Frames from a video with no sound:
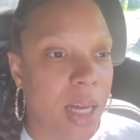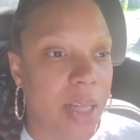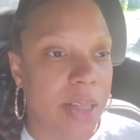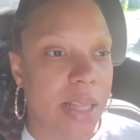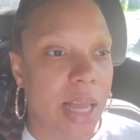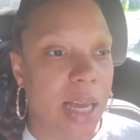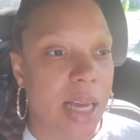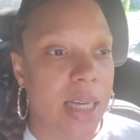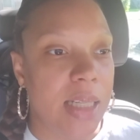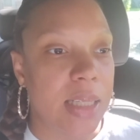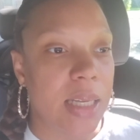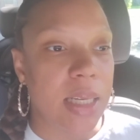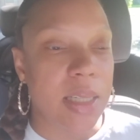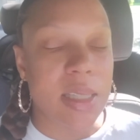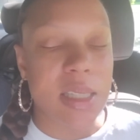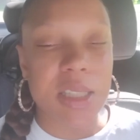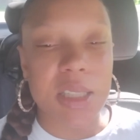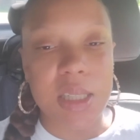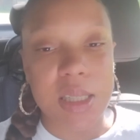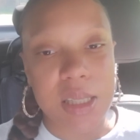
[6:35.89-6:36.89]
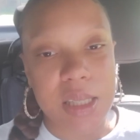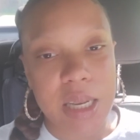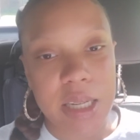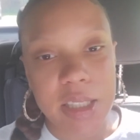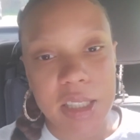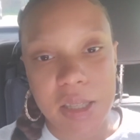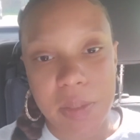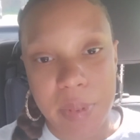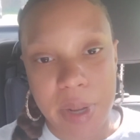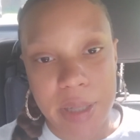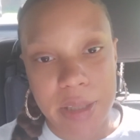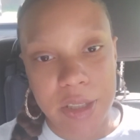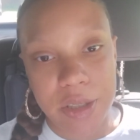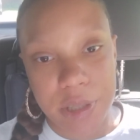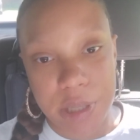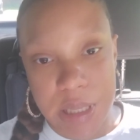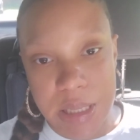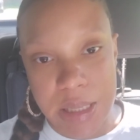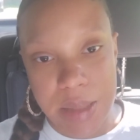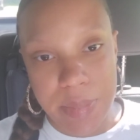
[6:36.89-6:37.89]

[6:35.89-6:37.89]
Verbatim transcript: like it does it just like gematria